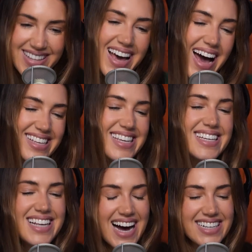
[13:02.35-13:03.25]
Yes,
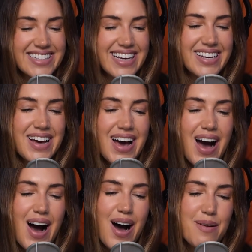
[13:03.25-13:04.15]
exactly.
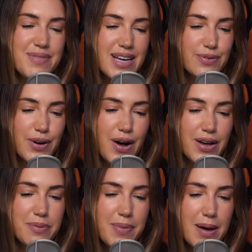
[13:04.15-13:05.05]
Thanks for
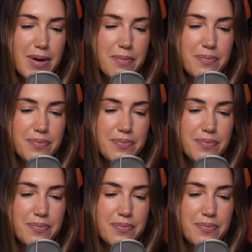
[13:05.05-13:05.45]
calling. Bye, babe.